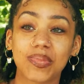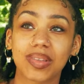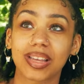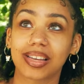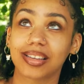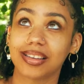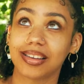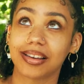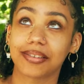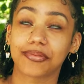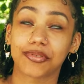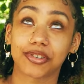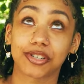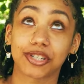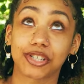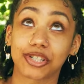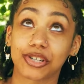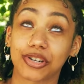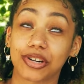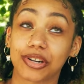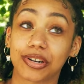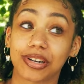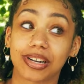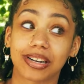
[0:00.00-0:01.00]
Yeah, for
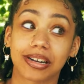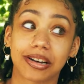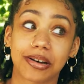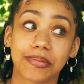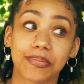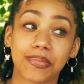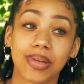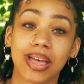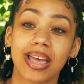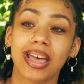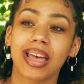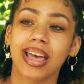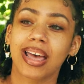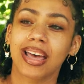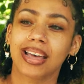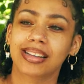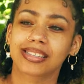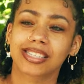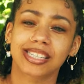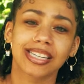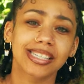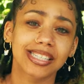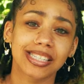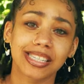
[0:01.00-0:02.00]
sure.
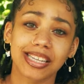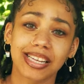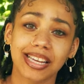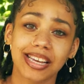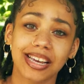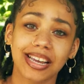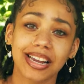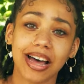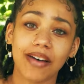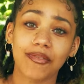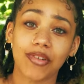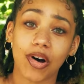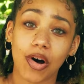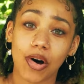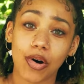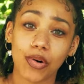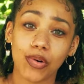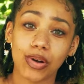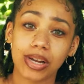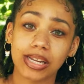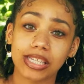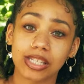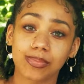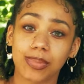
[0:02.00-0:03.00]
Since a kid, I've
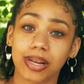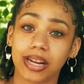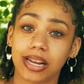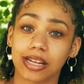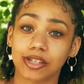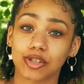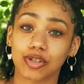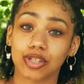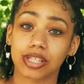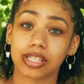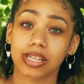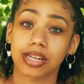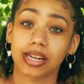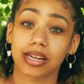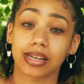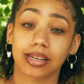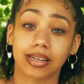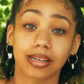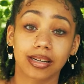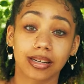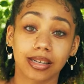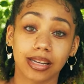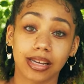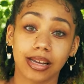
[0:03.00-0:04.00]
always been interested in
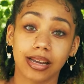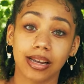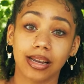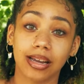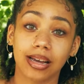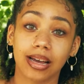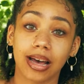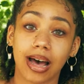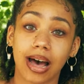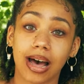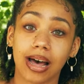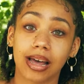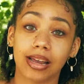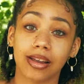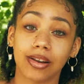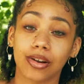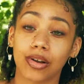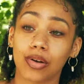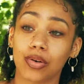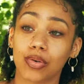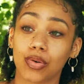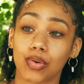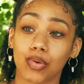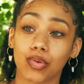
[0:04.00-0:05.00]
cooking. I,
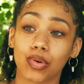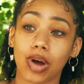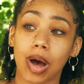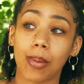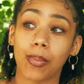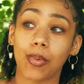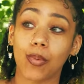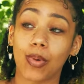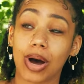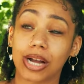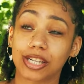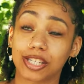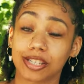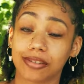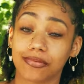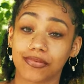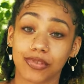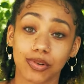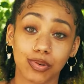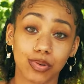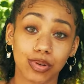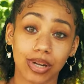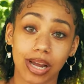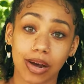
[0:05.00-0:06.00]
grew up watching
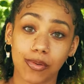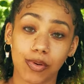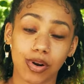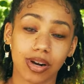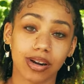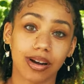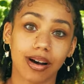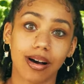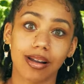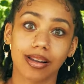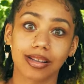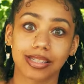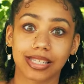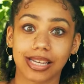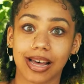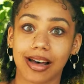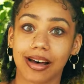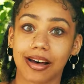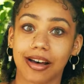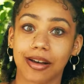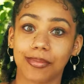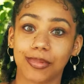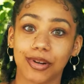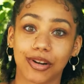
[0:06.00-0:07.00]
Food Network all the
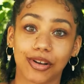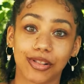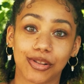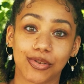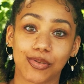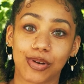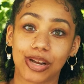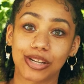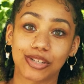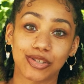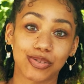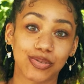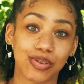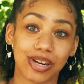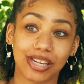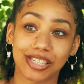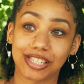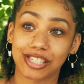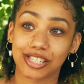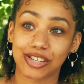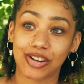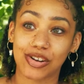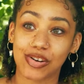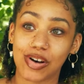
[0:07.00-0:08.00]
time, the Rachel Ray
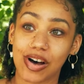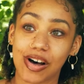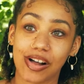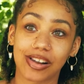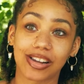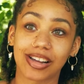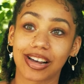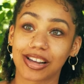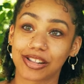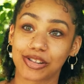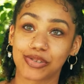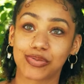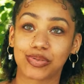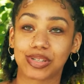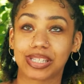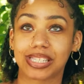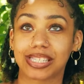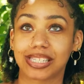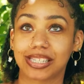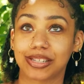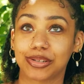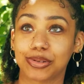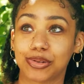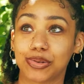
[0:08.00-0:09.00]
show, all the other ones
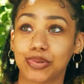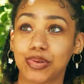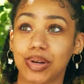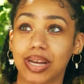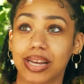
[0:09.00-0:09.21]
too.